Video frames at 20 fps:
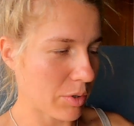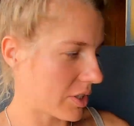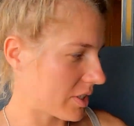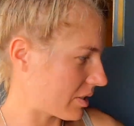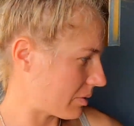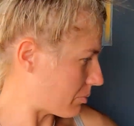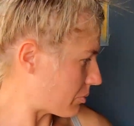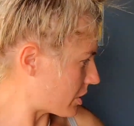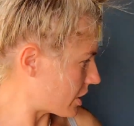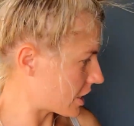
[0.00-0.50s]

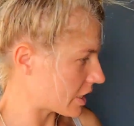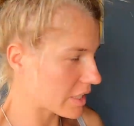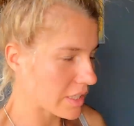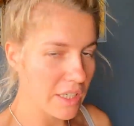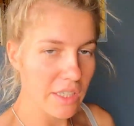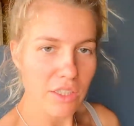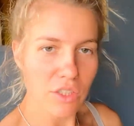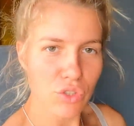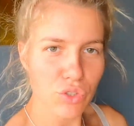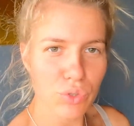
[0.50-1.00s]
bits and
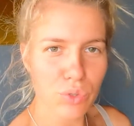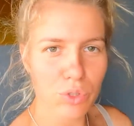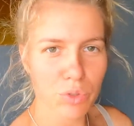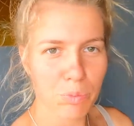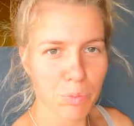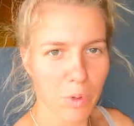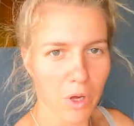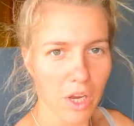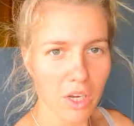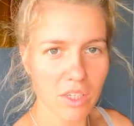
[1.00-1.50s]
pieces to
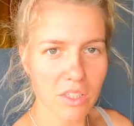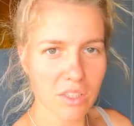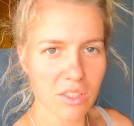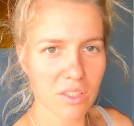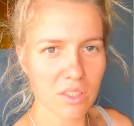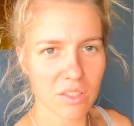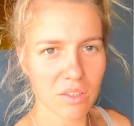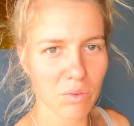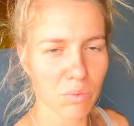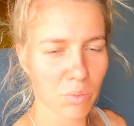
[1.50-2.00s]
the
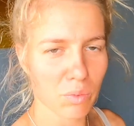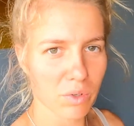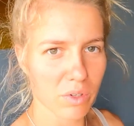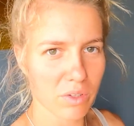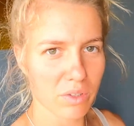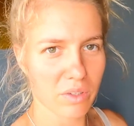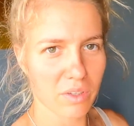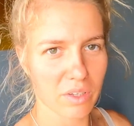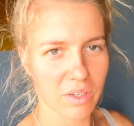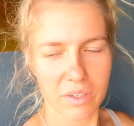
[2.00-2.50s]
box,
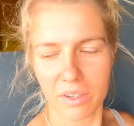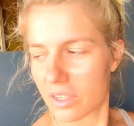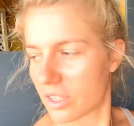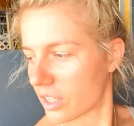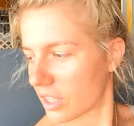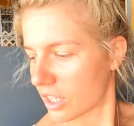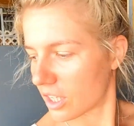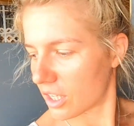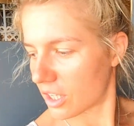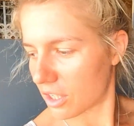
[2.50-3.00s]
we'll
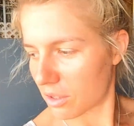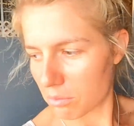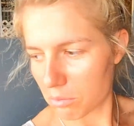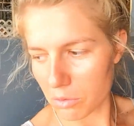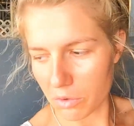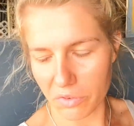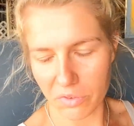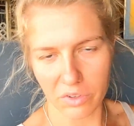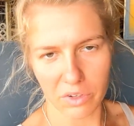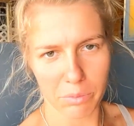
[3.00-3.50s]

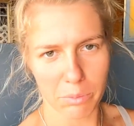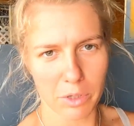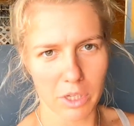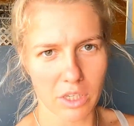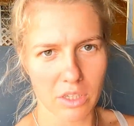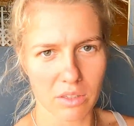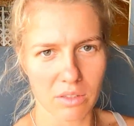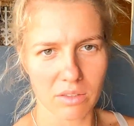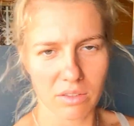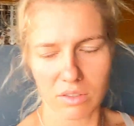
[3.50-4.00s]
move it a
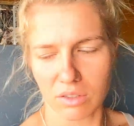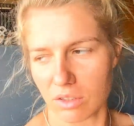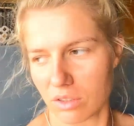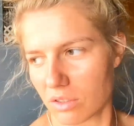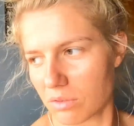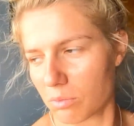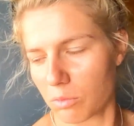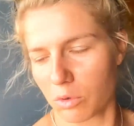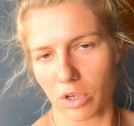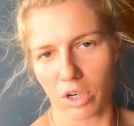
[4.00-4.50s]
bit so
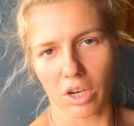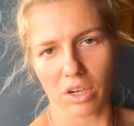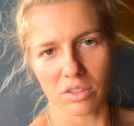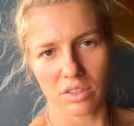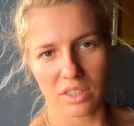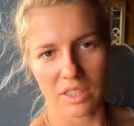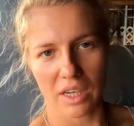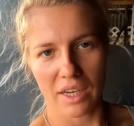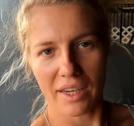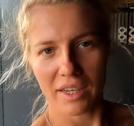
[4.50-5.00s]
it's more
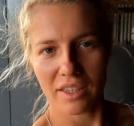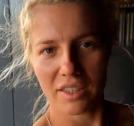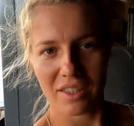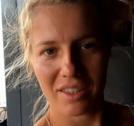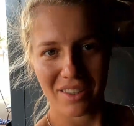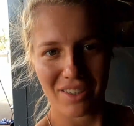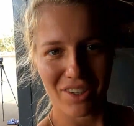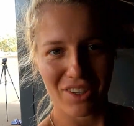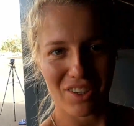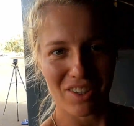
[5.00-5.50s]
outside,
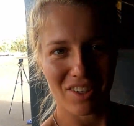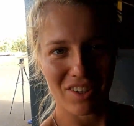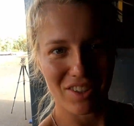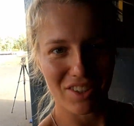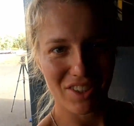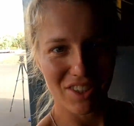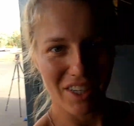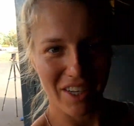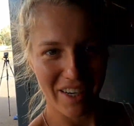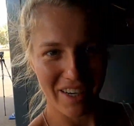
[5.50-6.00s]
not in
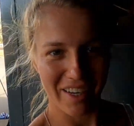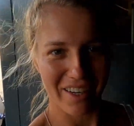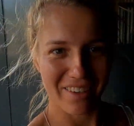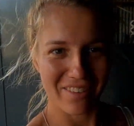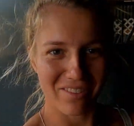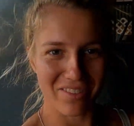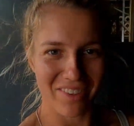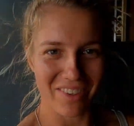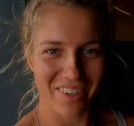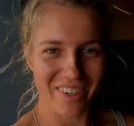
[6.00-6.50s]
the shed
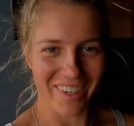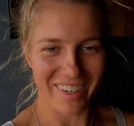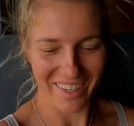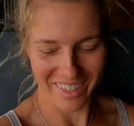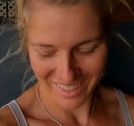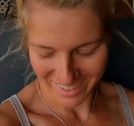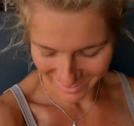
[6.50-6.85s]
anymore.